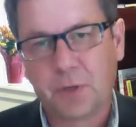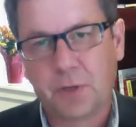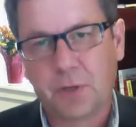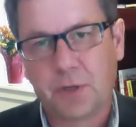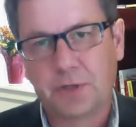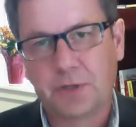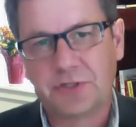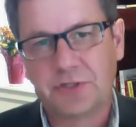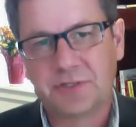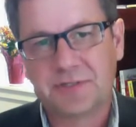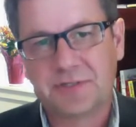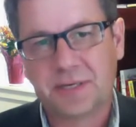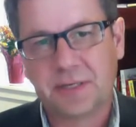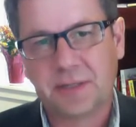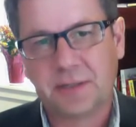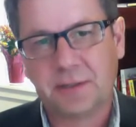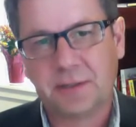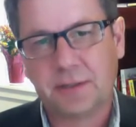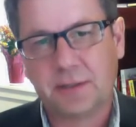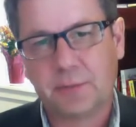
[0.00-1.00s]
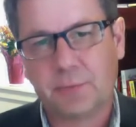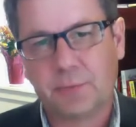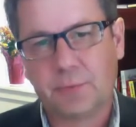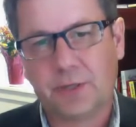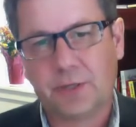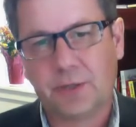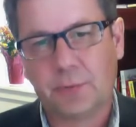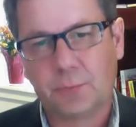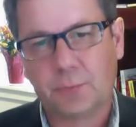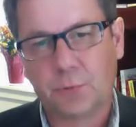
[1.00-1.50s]
a designerly
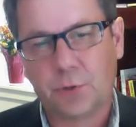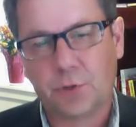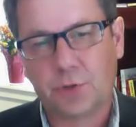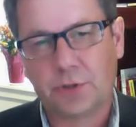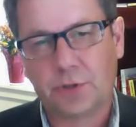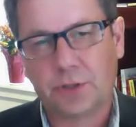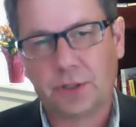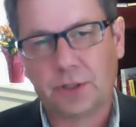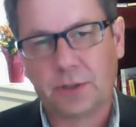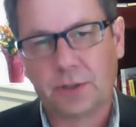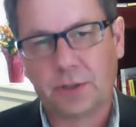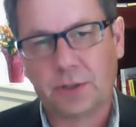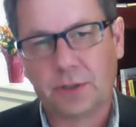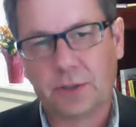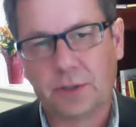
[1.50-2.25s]
way of working